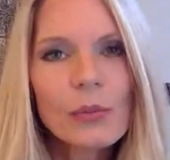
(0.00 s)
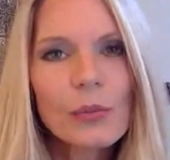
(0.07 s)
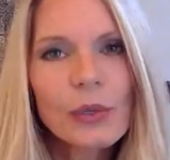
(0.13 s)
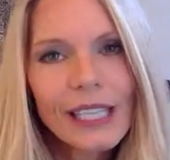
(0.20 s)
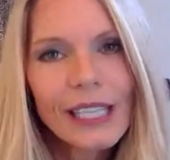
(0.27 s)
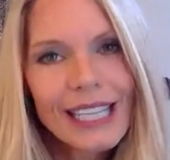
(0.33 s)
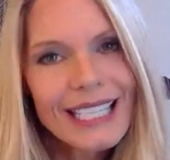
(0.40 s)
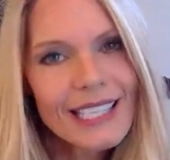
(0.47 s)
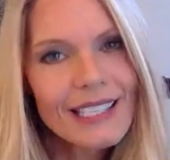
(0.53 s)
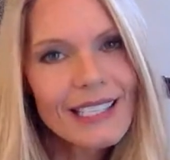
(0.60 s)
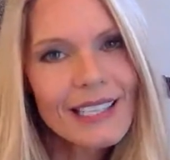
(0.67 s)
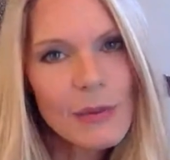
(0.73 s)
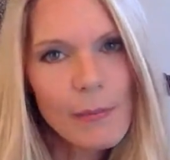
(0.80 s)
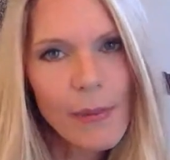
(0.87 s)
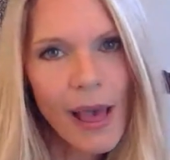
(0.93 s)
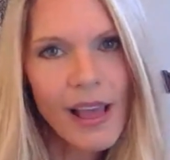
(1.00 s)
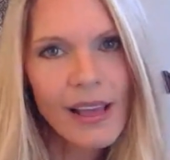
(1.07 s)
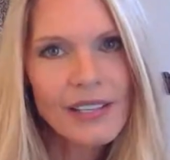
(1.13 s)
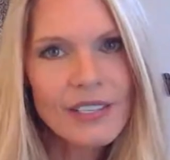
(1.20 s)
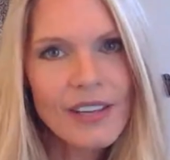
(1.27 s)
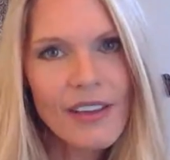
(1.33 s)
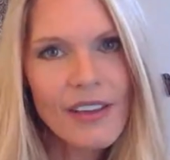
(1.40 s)
releases the
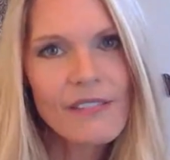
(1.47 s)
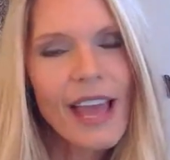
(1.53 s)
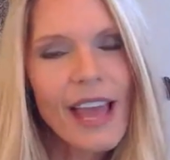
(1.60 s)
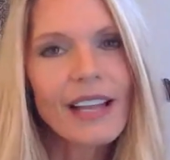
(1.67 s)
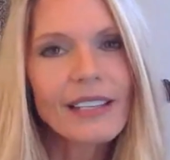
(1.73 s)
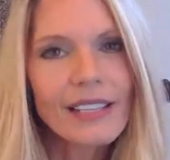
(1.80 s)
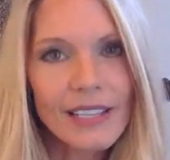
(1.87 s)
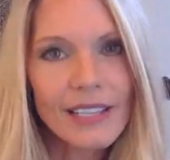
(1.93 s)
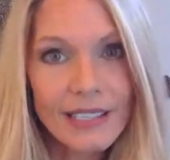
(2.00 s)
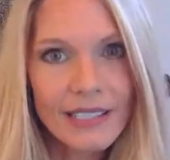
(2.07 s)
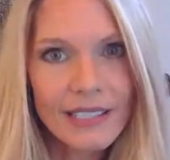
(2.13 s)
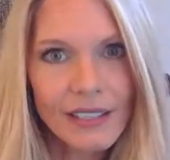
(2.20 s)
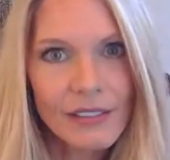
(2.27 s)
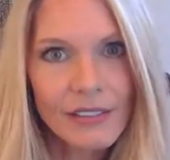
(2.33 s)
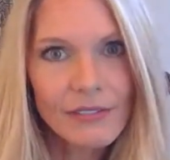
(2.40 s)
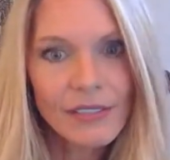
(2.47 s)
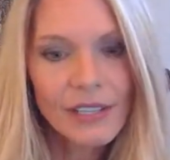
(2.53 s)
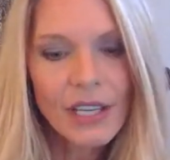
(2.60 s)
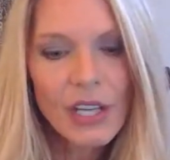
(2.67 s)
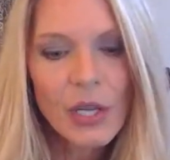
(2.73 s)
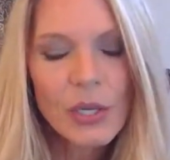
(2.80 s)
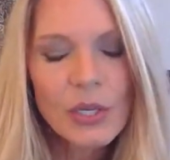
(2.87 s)
bond of adhesive.
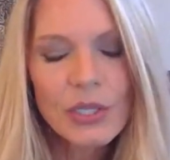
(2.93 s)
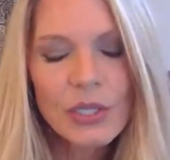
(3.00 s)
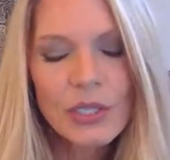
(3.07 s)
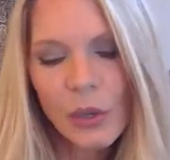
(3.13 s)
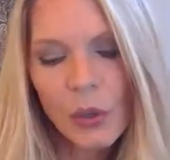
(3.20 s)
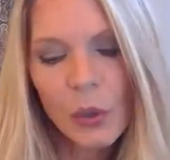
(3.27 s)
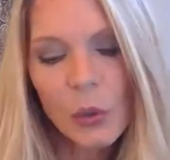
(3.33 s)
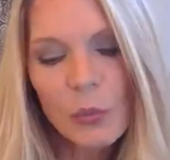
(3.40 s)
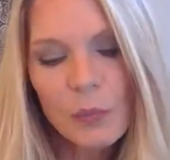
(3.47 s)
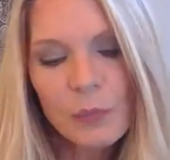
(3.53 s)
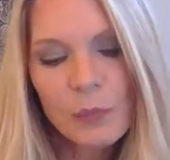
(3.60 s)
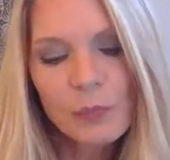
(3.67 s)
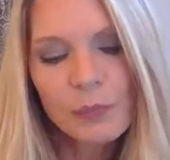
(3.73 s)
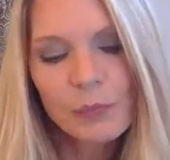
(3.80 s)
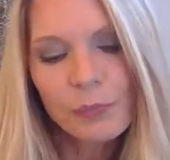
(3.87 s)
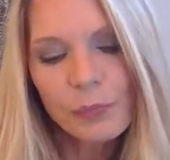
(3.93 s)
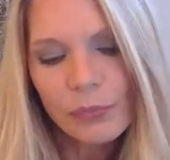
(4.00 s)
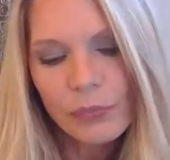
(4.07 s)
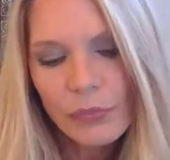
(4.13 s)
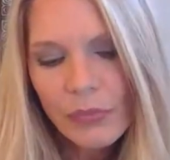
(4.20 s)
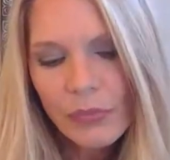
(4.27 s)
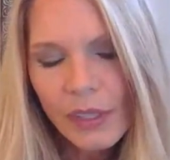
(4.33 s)
So
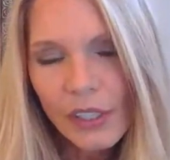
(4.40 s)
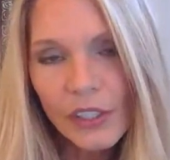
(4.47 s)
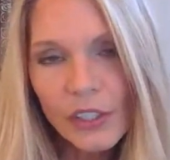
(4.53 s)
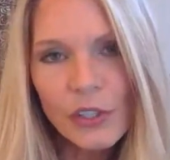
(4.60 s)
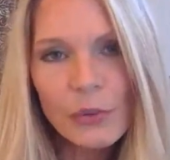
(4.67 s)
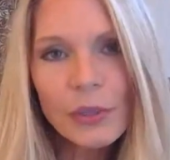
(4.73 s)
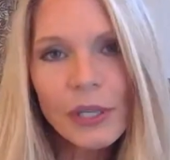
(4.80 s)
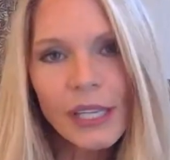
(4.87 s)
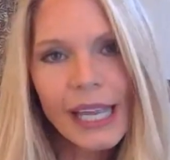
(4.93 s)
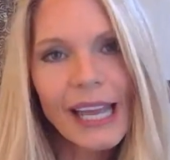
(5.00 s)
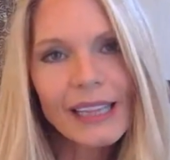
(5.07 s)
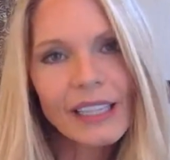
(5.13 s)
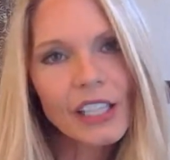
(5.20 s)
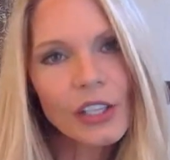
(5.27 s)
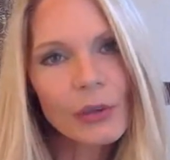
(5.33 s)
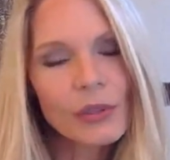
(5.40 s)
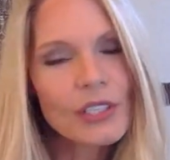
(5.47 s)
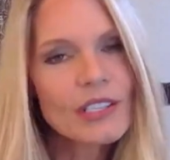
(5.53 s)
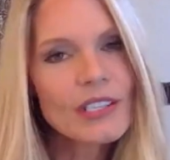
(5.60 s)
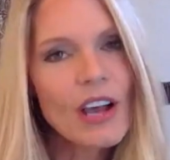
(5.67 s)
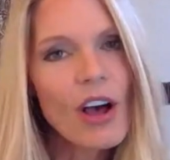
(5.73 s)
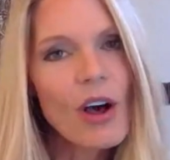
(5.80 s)
you can get the
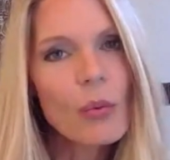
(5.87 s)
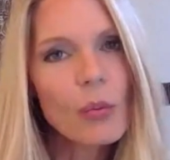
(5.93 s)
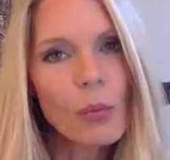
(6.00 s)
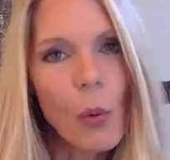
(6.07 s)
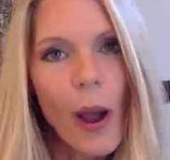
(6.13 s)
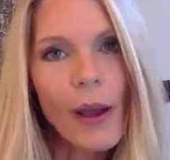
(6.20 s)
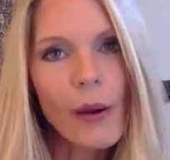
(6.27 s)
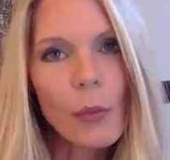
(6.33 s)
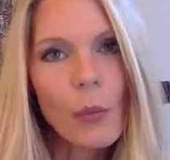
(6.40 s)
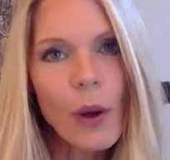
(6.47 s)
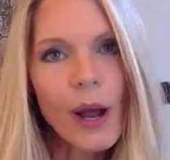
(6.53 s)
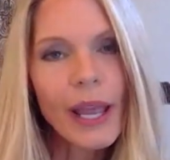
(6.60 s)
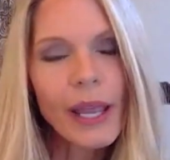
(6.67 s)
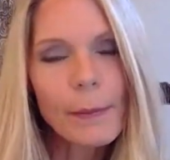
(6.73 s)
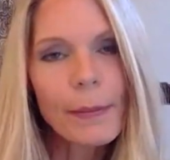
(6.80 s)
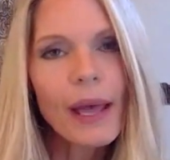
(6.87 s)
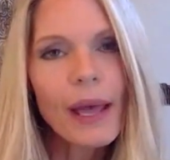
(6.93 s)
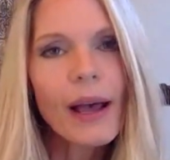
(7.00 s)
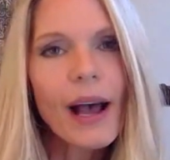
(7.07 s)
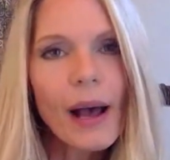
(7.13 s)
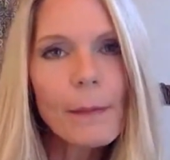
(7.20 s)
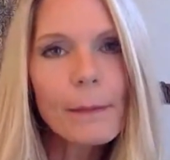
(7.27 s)
Unisolve wipe
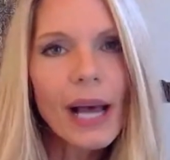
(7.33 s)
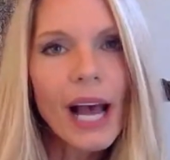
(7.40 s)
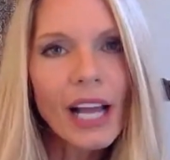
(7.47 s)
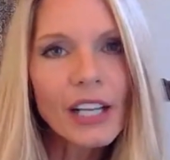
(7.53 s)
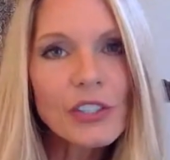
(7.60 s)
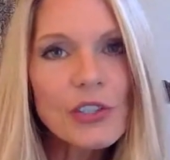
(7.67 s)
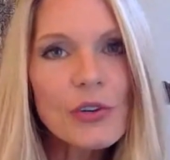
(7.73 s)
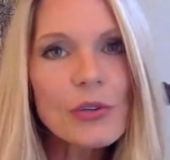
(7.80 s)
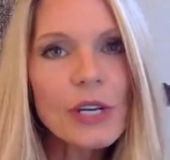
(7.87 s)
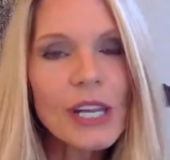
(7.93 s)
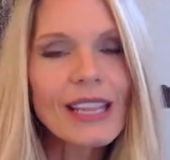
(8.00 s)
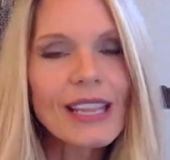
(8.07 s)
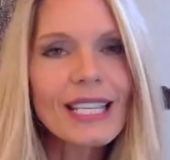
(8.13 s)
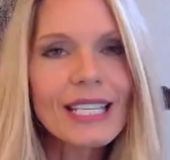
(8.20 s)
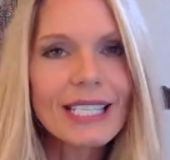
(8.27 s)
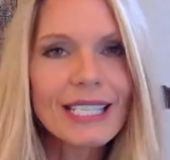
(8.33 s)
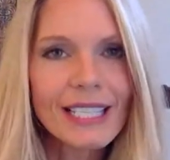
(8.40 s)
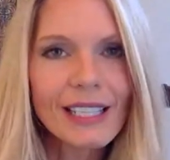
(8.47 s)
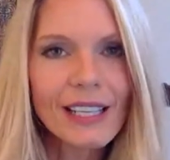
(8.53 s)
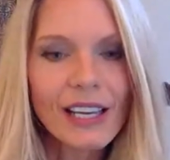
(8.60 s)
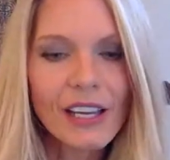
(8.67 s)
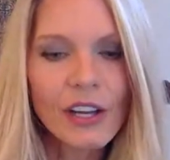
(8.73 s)
up underneath the
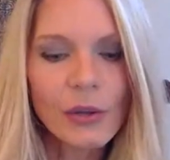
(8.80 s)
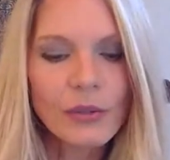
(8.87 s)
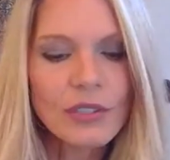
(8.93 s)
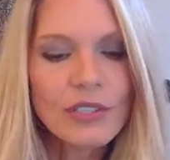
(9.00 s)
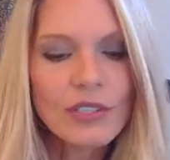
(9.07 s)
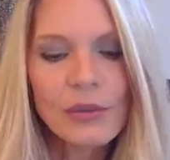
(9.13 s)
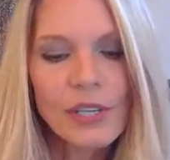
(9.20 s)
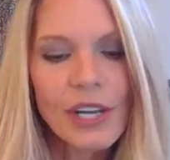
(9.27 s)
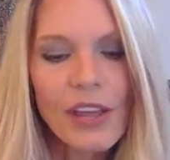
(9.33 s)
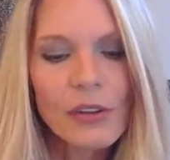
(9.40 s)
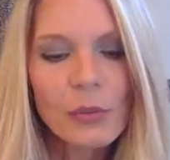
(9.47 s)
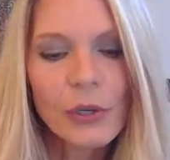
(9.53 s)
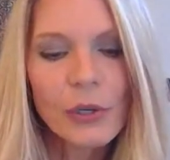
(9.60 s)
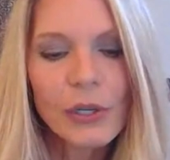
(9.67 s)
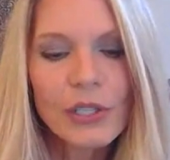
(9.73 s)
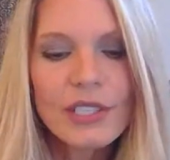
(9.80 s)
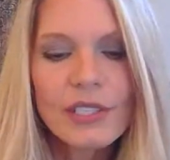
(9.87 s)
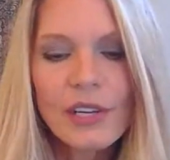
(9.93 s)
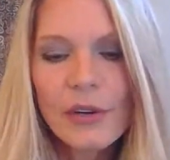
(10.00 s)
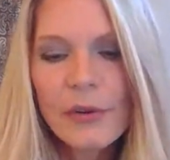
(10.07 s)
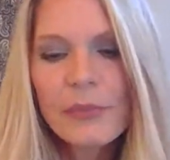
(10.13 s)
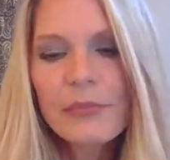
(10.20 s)
silicone. So in other
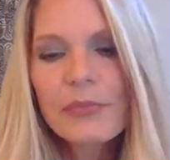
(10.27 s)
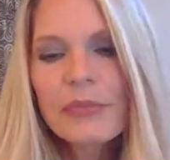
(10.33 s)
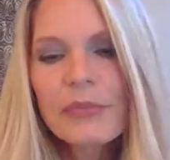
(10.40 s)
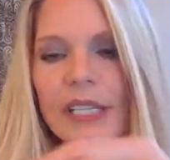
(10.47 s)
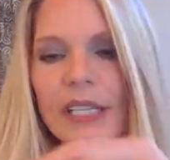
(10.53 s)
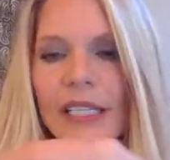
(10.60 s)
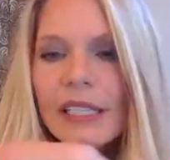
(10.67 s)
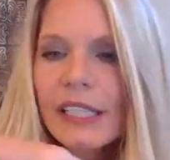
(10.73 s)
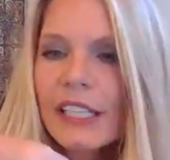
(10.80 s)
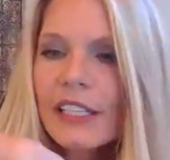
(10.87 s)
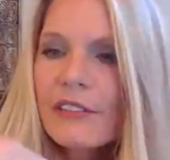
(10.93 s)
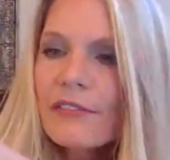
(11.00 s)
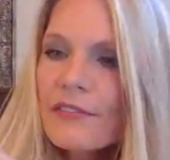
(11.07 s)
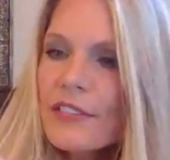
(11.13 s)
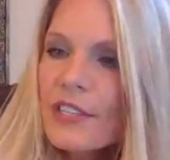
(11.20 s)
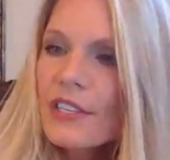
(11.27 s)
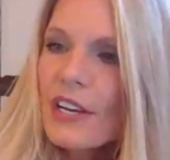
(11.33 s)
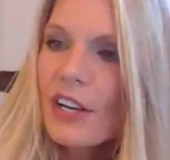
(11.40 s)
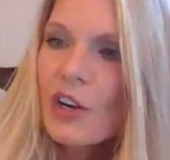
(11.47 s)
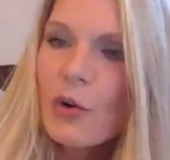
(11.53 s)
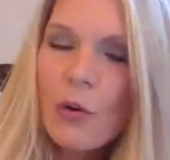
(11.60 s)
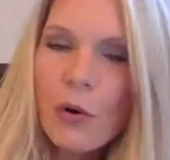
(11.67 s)
words, lift
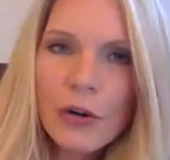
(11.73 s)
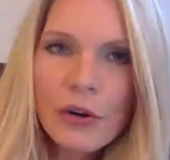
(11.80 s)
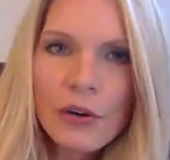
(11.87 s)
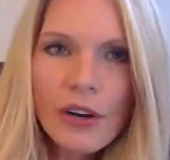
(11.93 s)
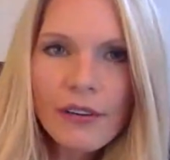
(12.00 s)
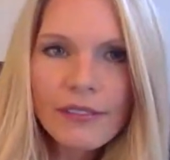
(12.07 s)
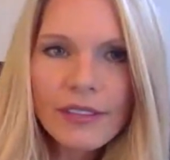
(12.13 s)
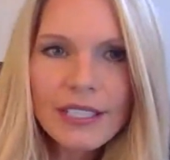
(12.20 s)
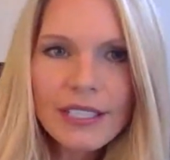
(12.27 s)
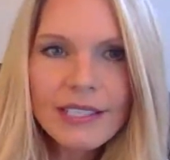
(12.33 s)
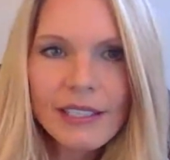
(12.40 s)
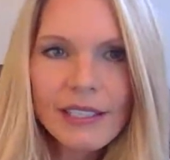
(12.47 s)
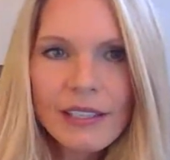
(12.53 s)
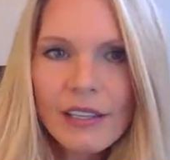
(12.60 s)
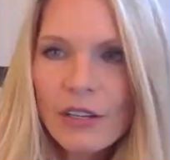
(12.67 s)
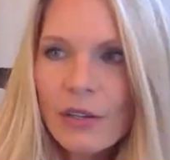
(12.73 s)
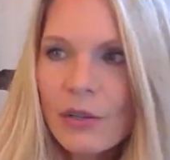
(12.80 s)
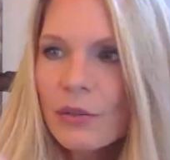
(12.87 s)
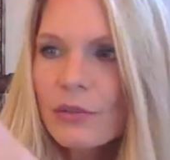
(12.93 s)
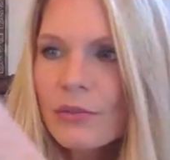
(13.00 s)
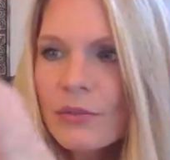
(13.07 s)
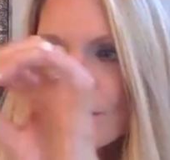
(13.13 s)
a corner of the
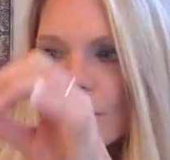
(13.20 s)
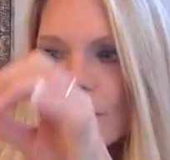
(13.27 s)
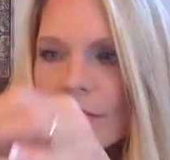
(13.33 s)
silicone.